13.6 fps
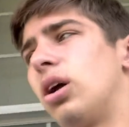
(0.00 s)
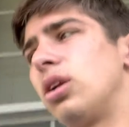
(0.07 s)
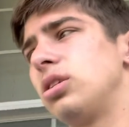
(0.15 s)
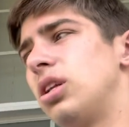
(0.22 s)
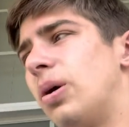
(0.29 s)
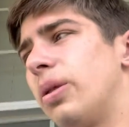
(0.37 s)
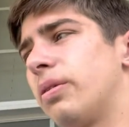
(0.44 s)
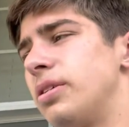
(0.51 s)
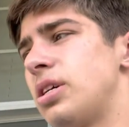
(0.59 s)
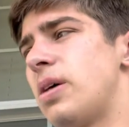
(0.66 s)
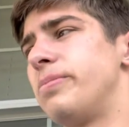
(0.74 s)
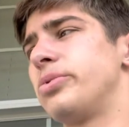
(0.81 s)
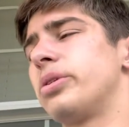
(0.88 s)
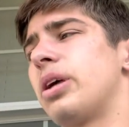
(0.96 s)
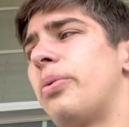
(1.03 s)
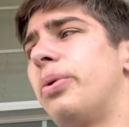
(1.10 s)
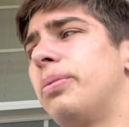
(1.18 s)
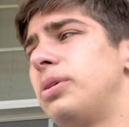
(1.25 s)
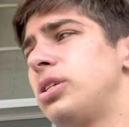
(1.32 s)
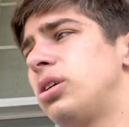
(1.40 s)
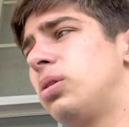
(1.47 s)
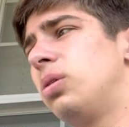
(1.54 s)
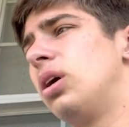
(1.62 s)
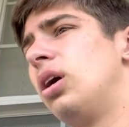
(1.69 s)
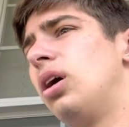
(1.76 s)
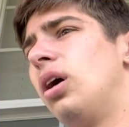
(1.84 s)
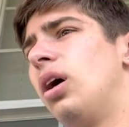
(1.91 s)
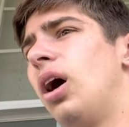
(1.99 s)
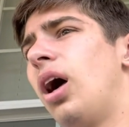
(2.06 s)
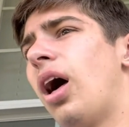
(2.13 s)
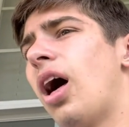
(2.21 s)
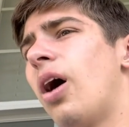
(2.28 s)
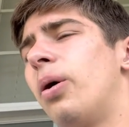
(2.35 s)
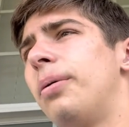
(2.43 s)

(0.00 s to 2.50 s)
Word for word: I want to see that with Chris Hemsworth. I want him to show, I want